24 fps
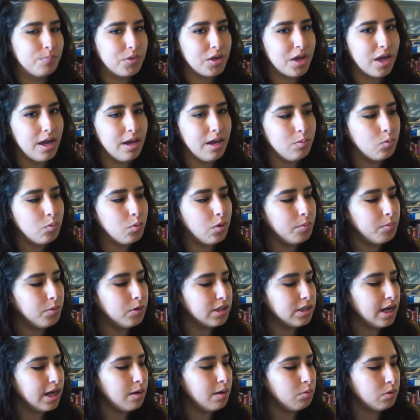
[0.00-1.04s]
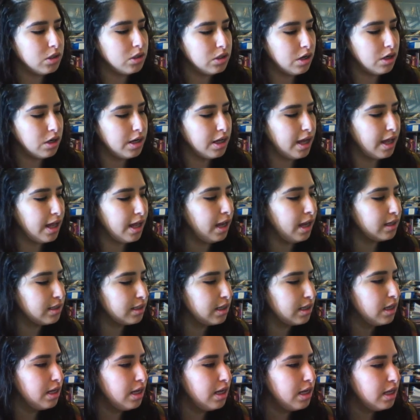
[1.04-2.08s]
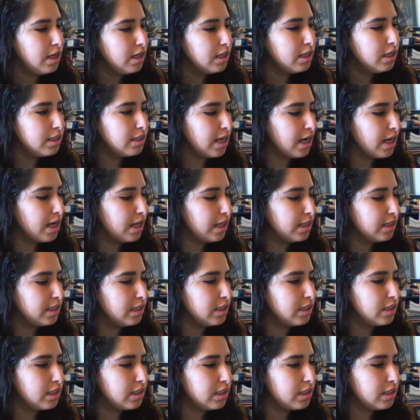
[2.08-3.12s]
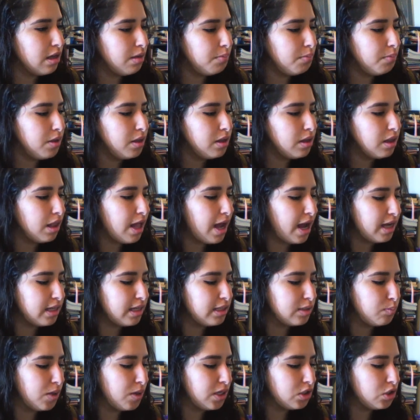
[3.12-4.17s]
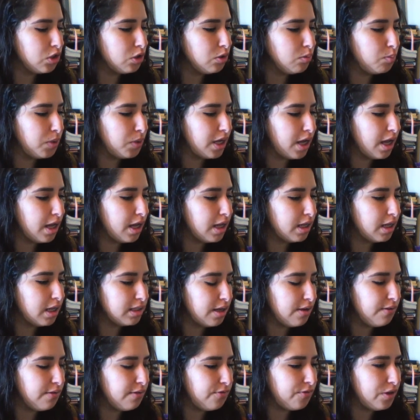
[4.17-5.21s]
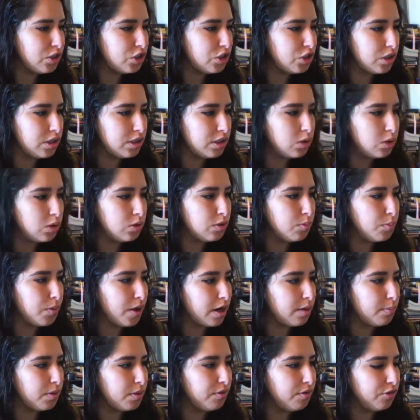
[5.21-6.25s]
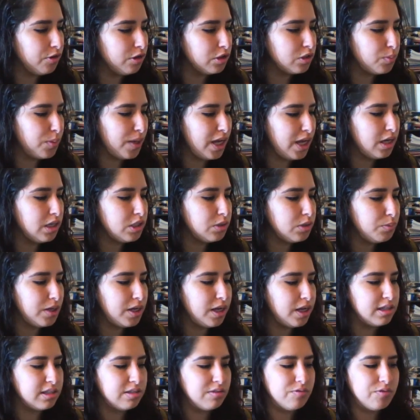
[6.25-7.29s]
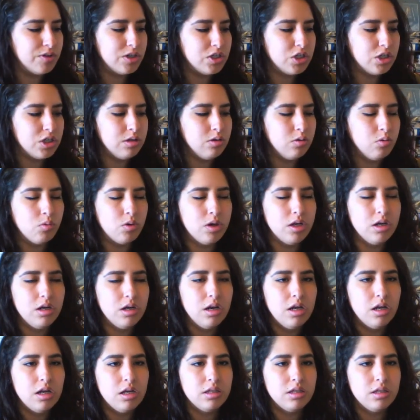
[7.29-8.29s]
Okay, one more time. We're starting at second system, last measure, because of vision. So it's the bottom of the first page, because of vision. 1,